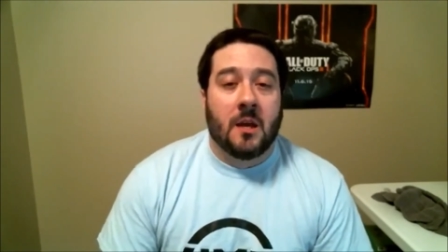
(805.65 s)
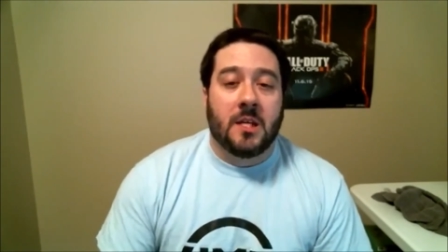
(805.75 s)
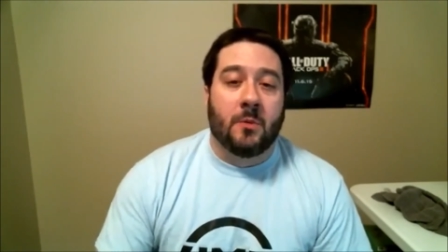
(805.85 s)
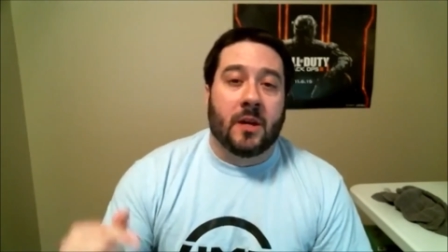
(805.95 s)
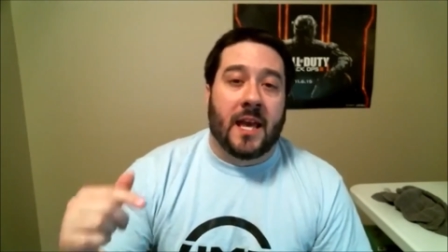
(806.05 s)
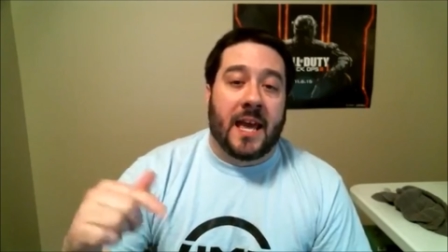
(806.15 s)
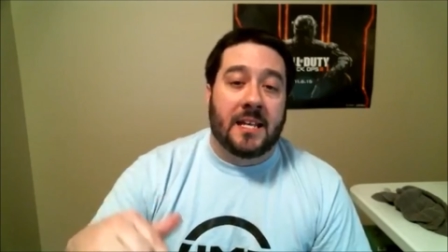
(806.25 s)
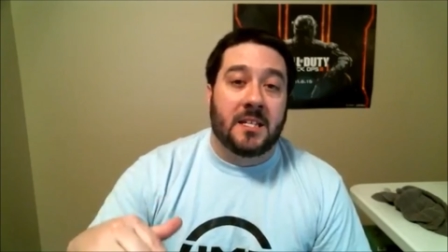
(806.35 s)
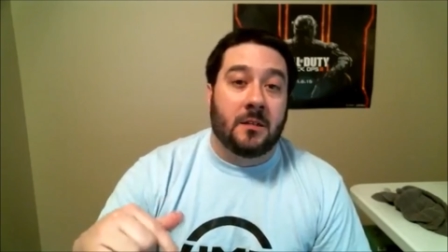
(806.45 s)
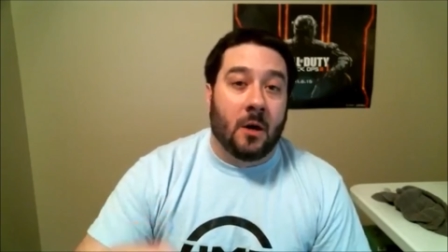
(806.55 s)
you would have
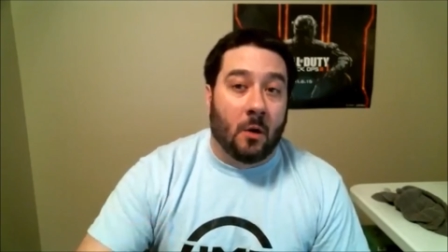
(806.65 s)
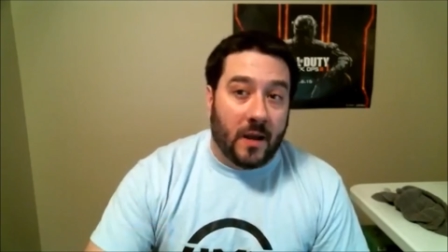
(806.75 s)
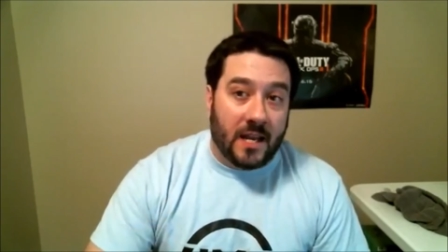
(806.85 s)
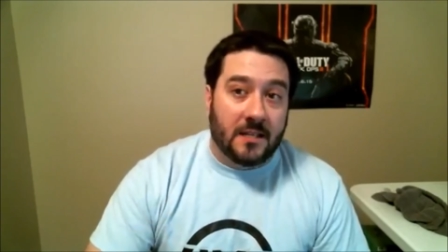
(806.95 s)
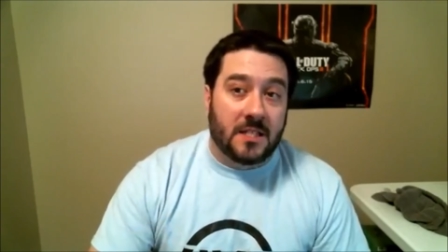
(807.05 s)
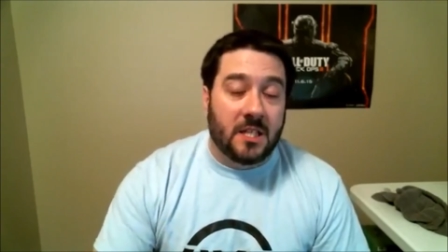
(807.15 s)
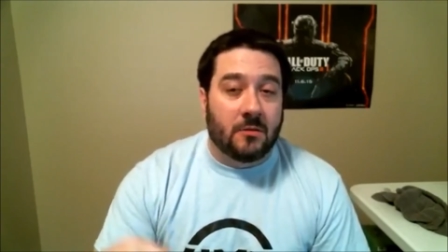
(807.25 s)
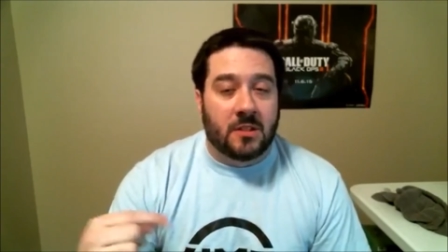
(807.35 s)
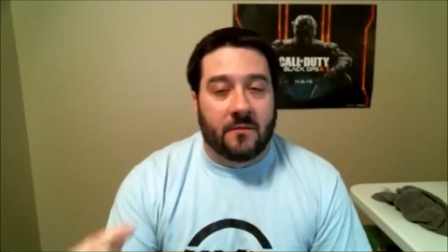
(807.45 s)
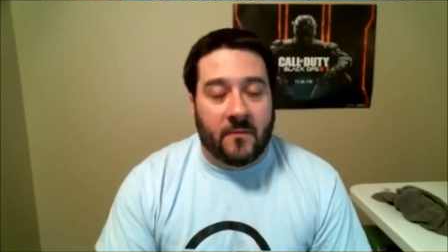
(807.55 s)
had to go into your
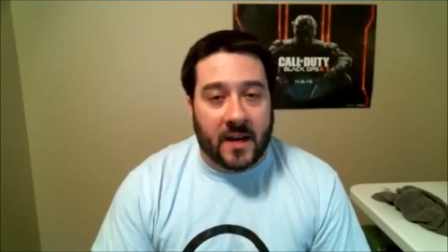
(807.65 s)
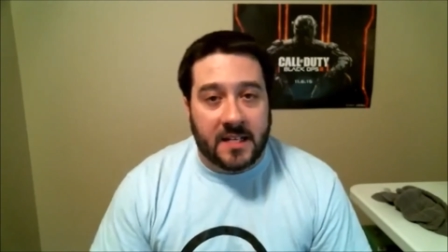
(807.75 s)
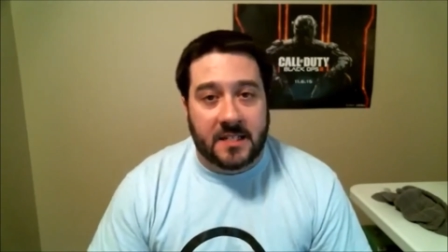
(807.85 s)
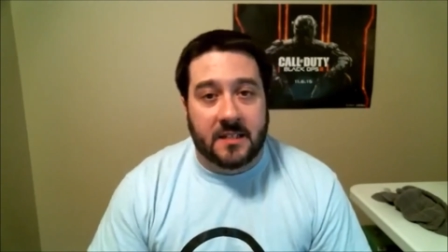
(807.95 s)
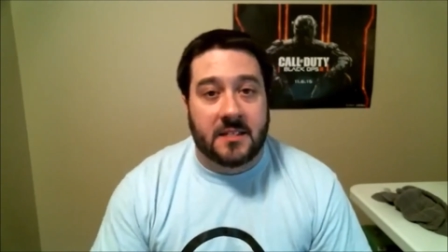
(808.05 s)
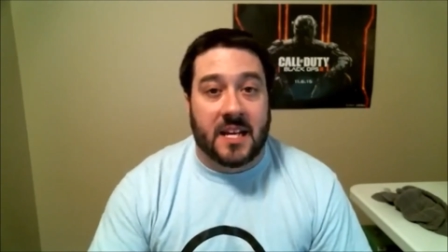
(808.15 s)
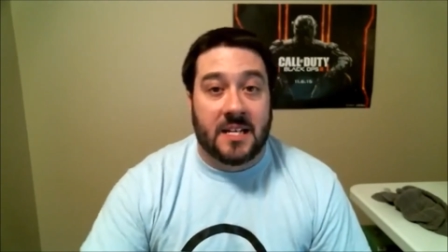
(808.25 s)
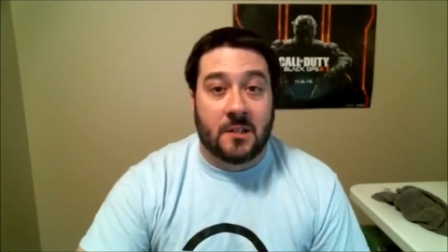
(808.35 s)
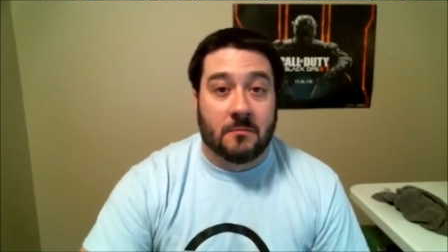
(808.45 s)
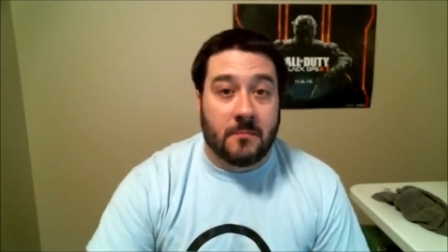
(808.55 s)
devices
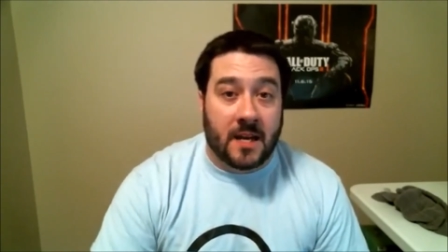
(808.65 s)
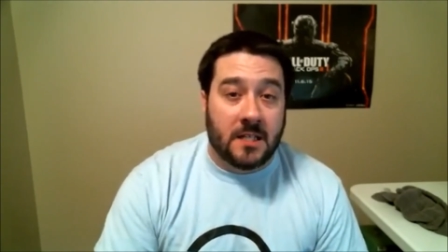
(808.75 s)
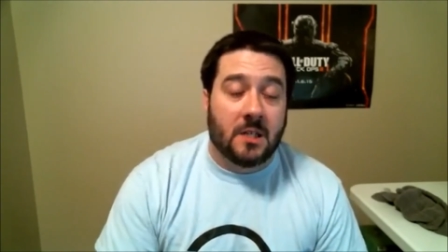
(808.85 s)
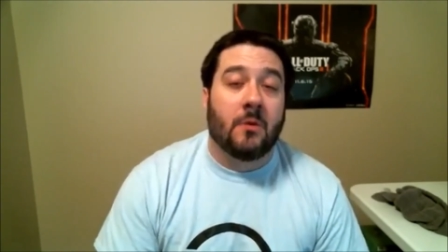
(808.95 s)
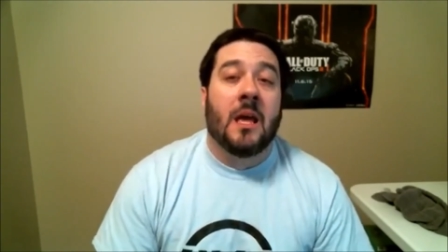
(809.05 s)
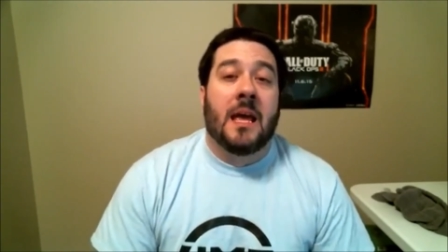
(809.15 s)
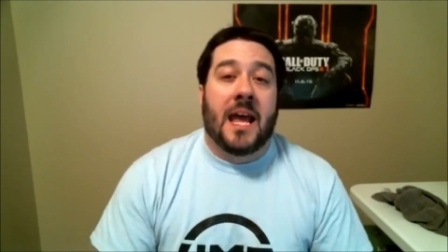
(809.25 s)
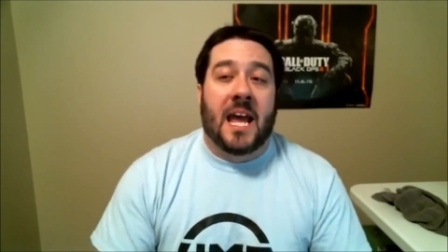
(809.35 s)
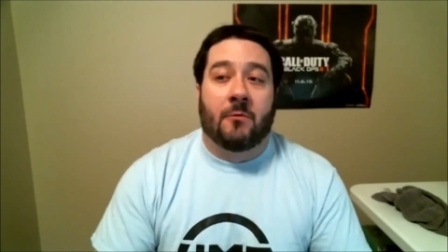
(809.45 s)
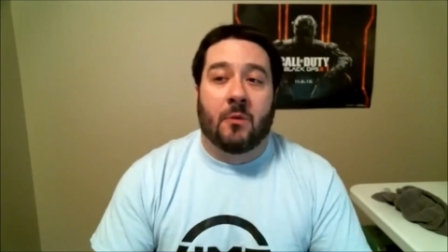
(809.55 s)
in your menu
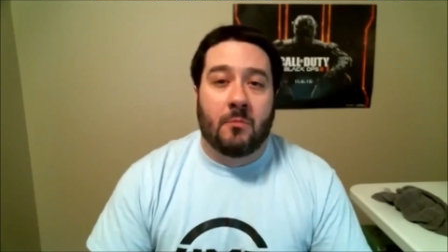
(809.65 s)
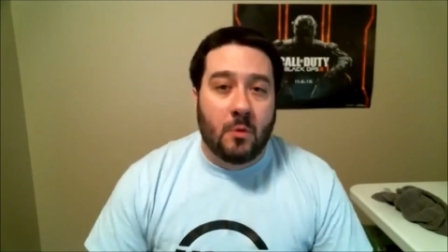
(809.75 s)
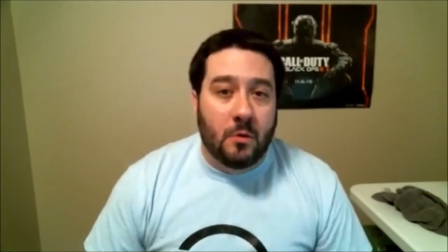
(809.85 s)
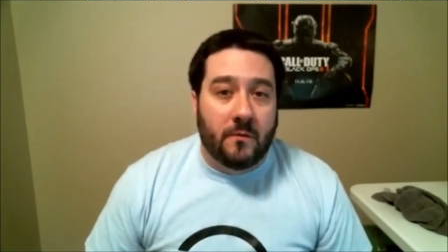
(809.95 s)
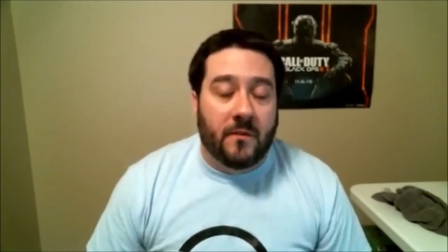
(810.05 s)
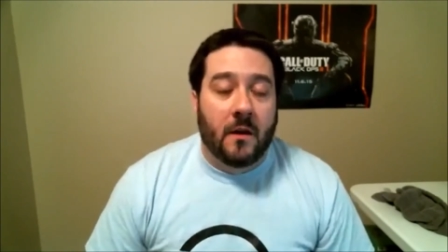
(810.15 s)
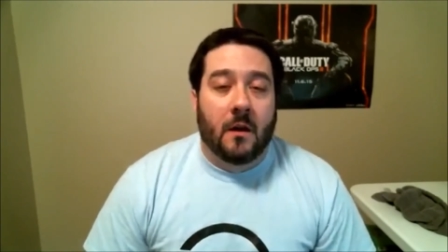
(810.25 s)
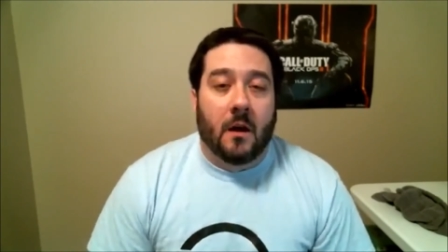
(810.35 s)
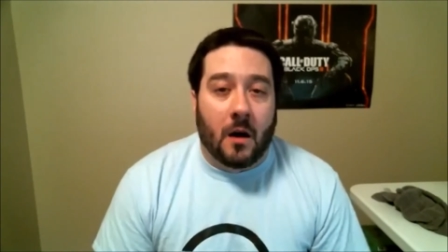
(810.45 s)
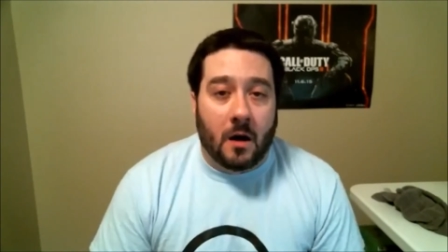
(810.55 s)
and remove
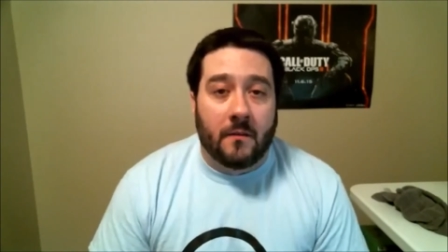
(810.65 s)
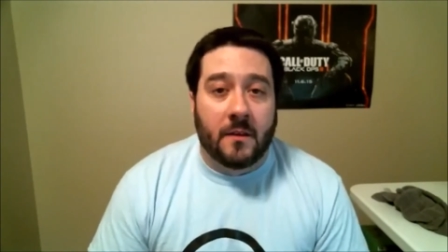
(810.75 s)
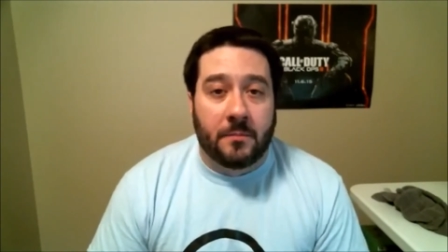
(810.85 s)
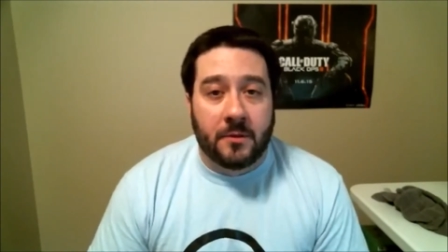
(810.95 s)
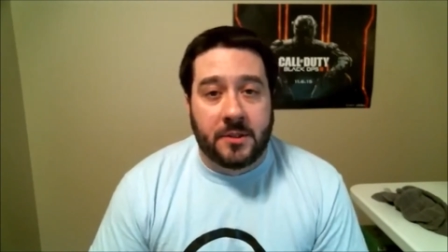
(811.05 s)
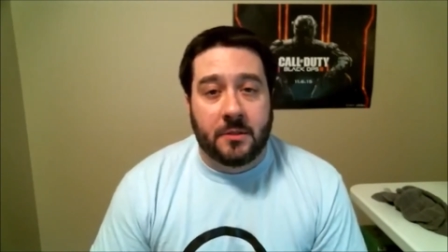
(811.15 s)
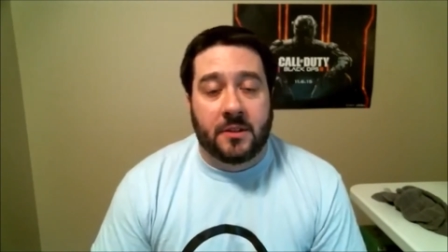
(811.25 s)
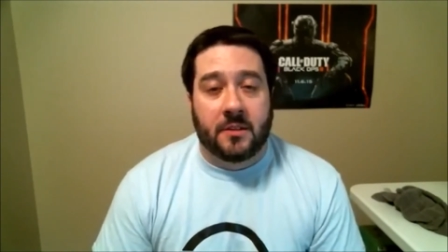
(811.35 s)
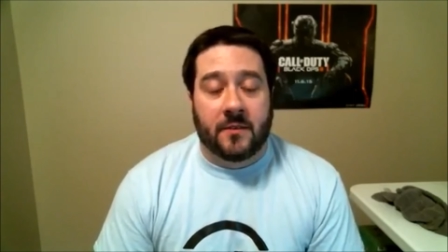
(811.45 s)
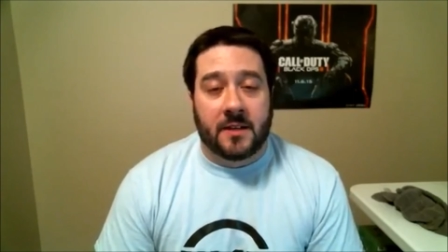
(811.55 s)
all the Bluetooth
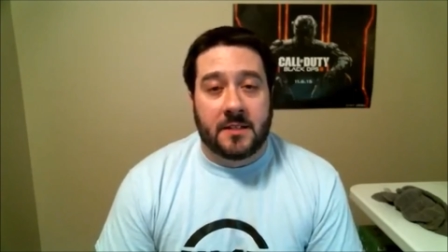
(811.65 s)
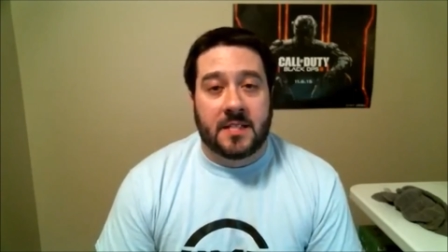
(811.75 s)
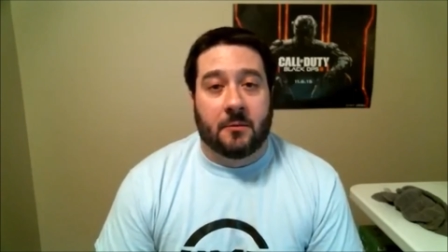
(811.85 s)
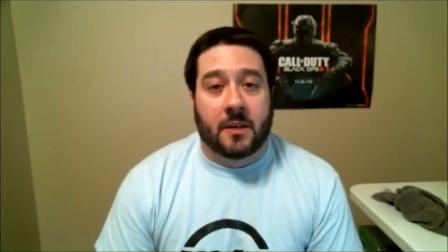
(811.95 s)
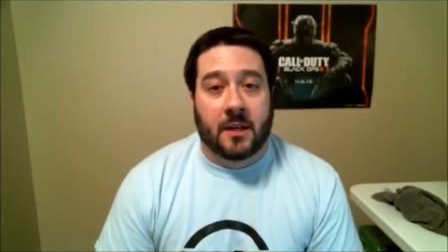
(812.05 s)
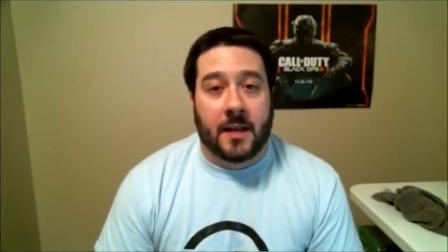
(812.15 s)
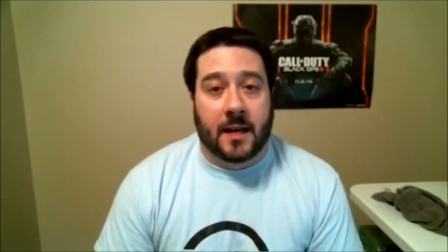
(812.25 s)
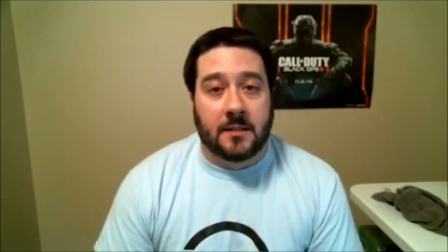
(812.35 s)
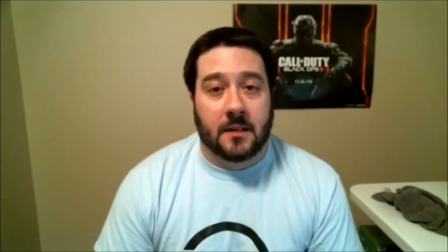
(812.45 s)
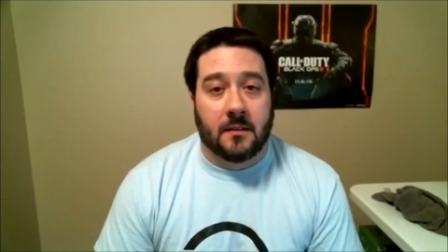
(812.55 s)
devices that were connected.